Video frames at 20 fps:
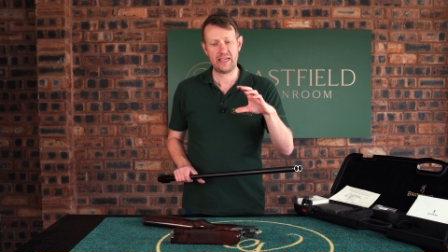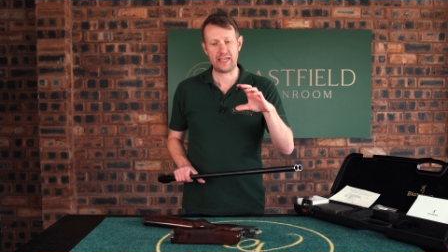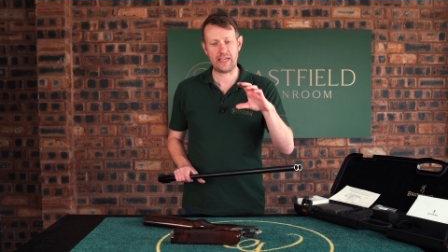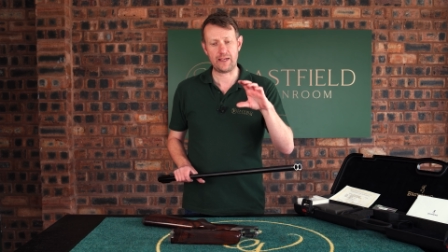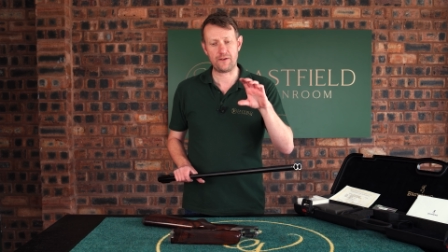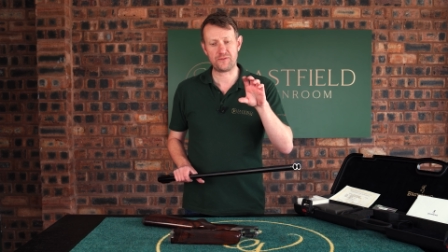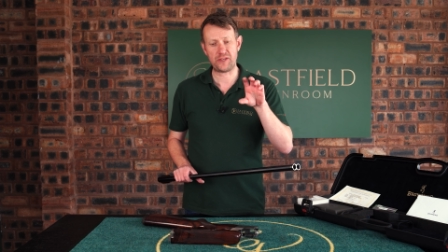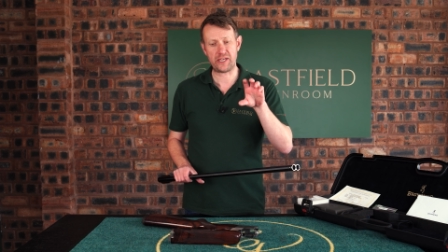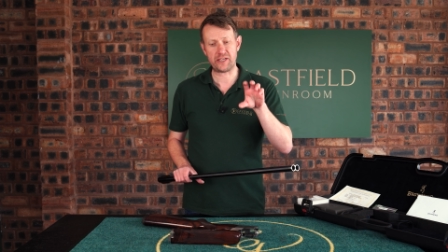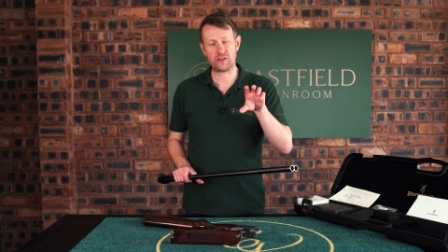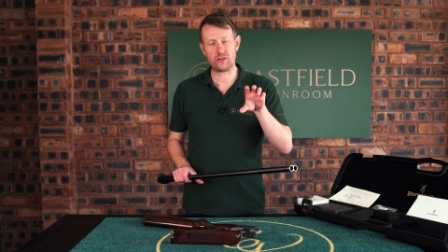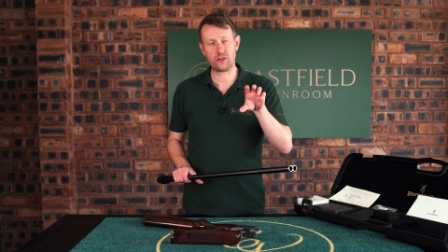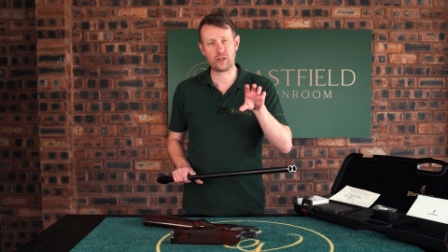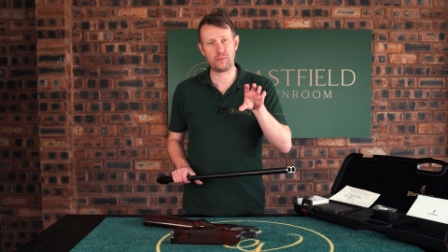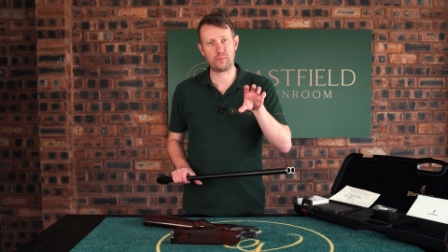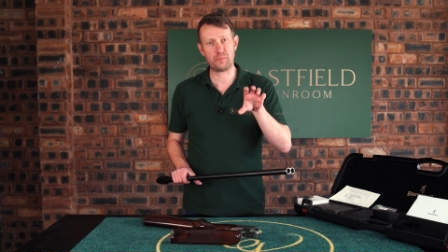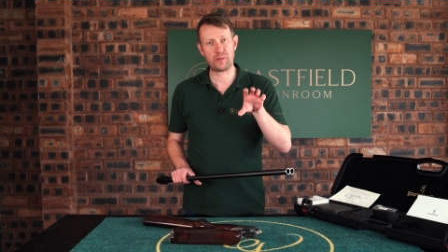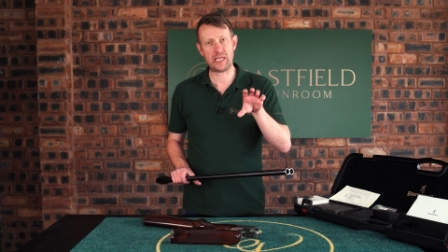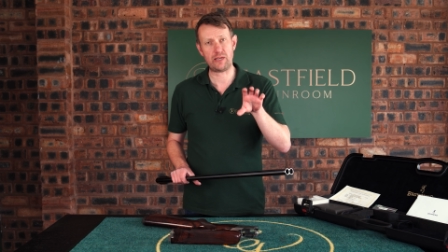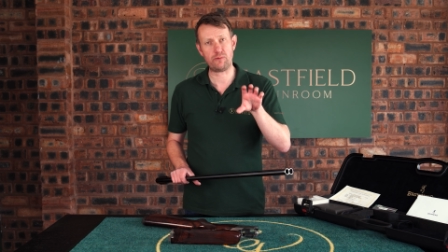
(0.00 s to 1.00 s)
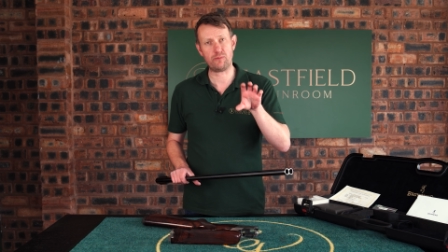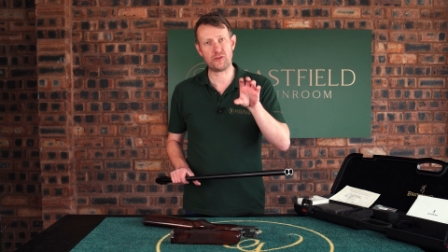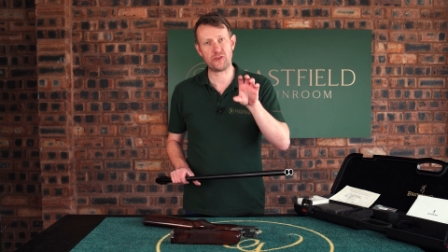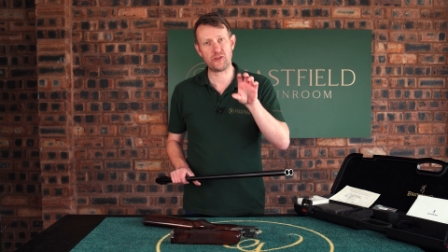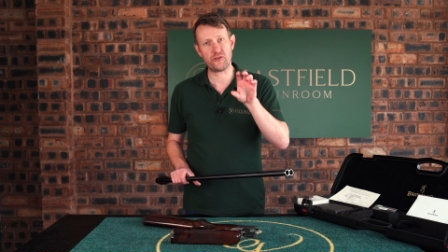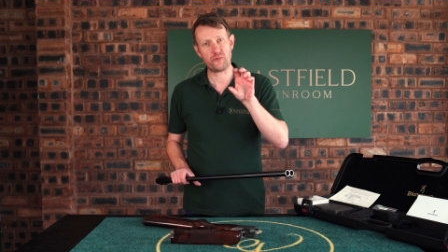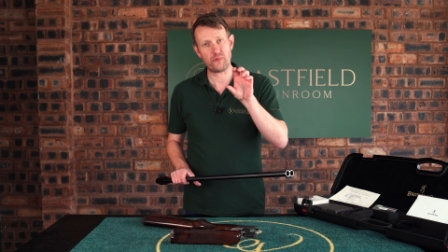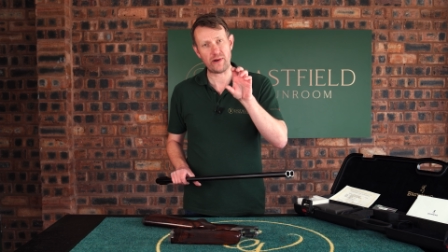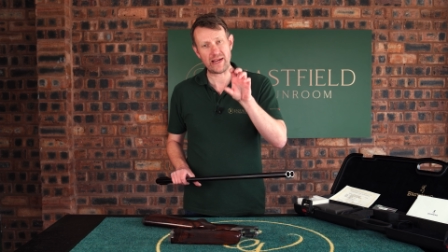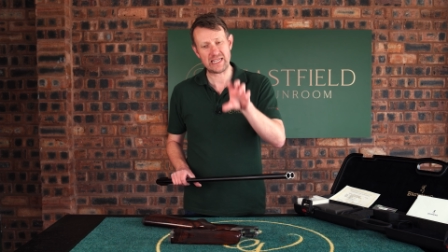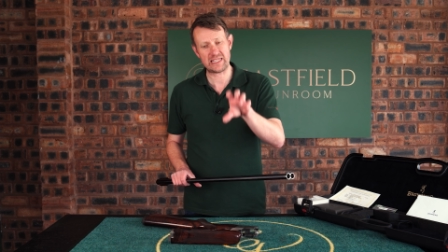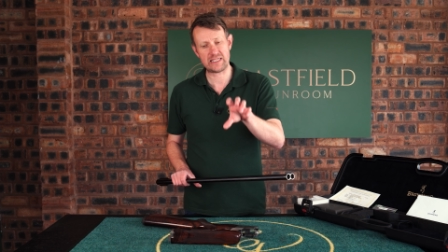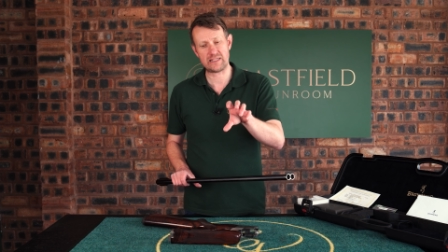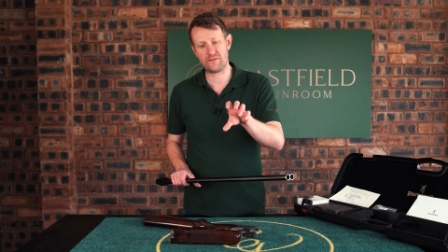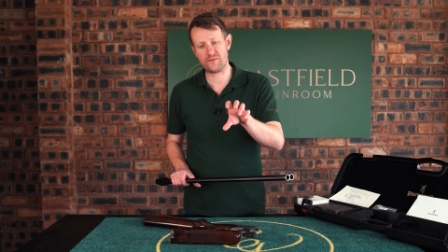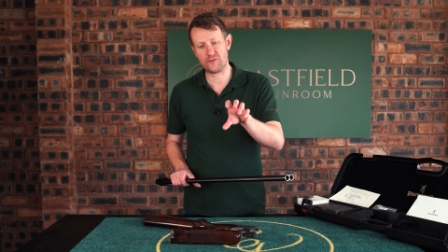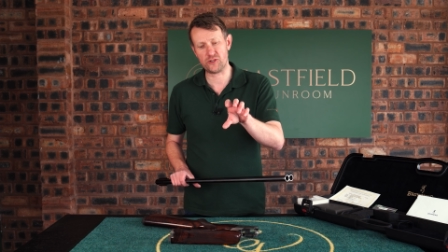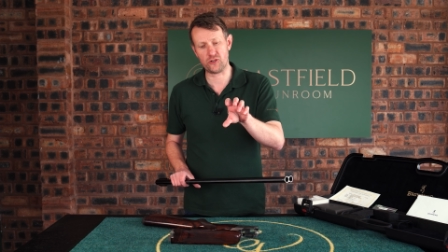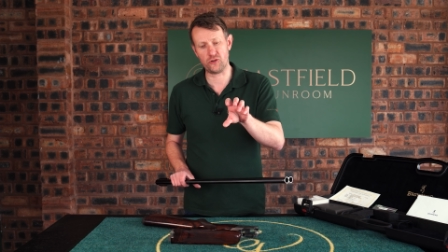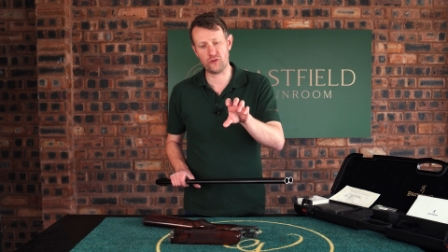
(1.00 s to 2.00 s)
if they could compete with the rest
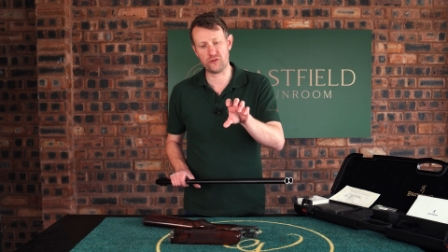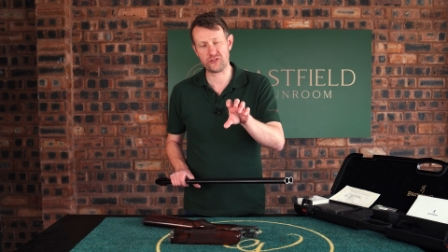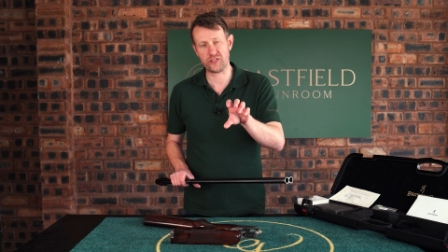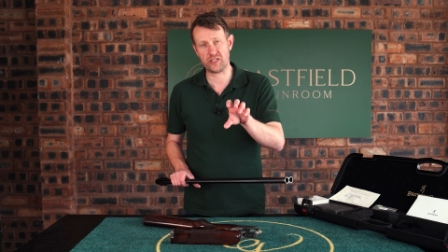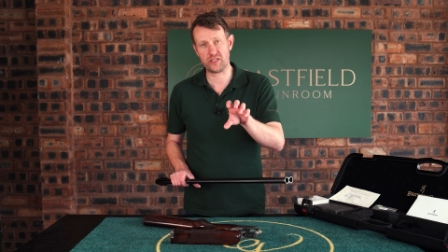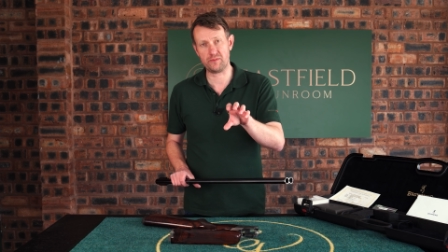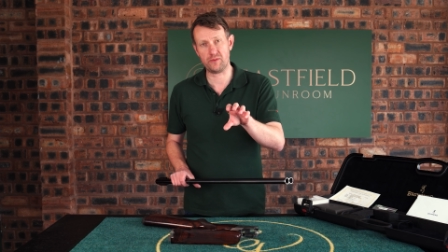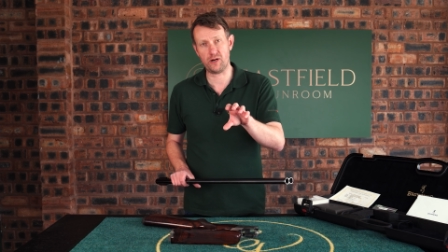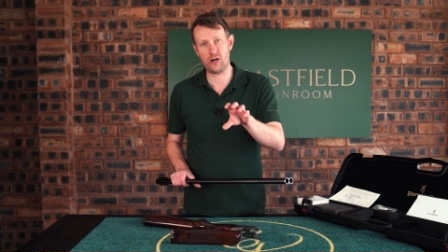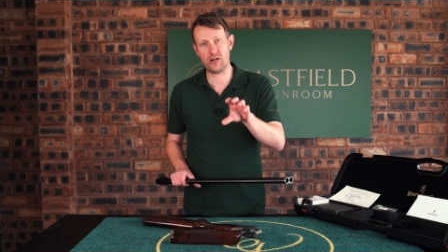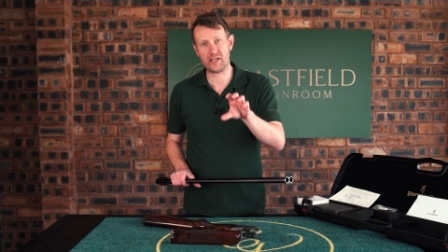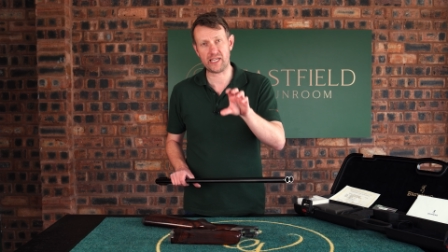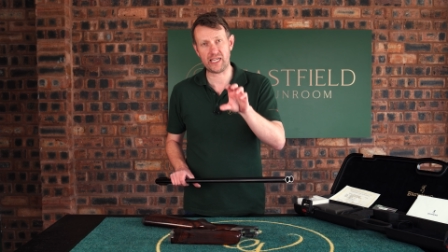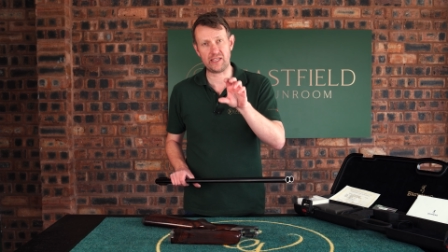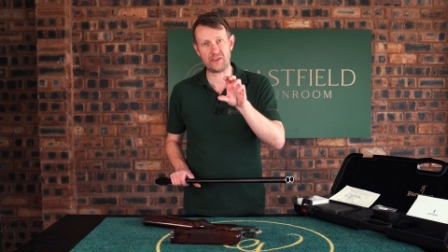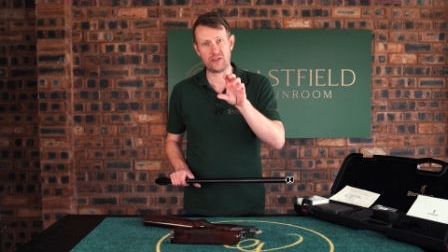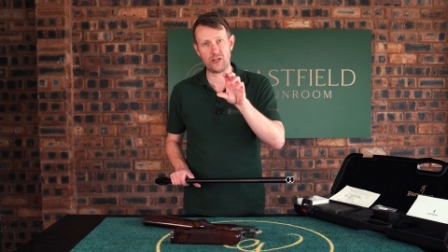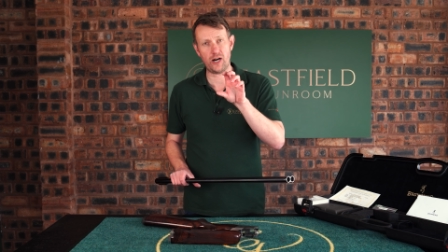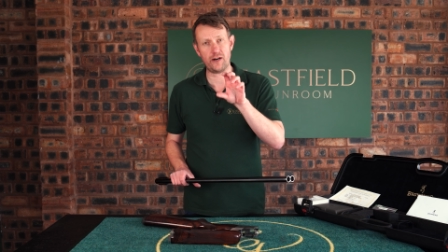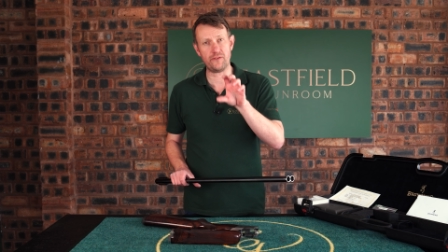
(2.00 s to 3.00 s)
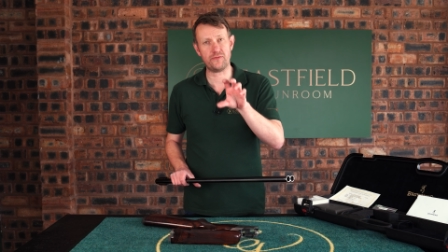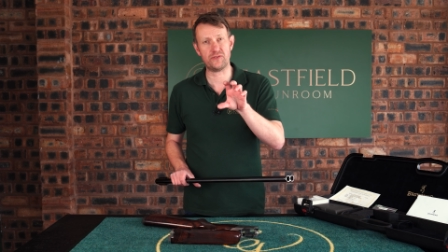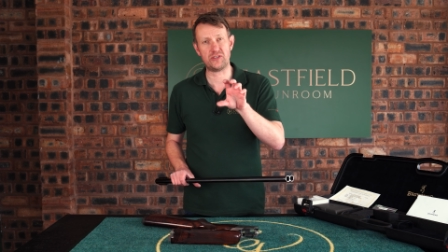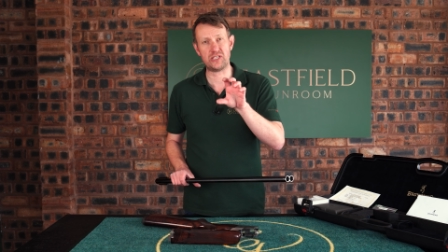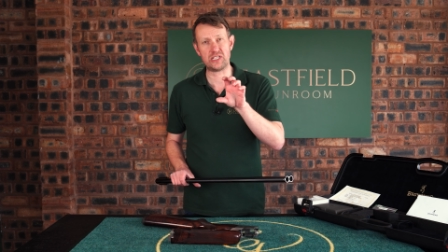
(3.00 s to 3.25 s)
of the guns on the market that offered